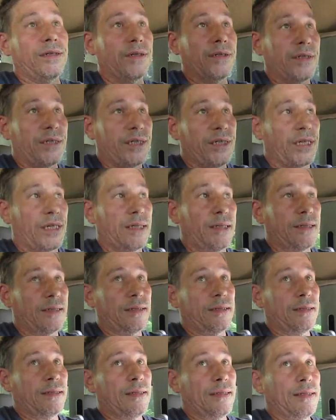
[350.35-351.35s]
your agenda,
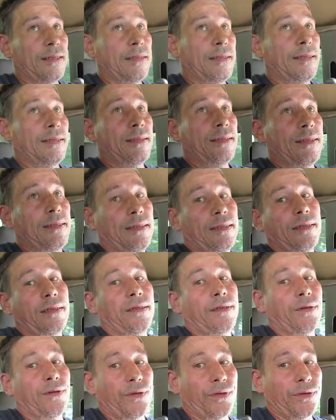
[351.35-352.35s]

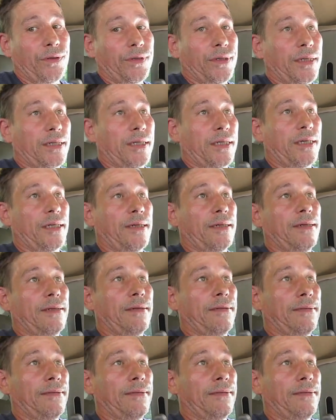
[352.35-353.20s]
Google's agenda.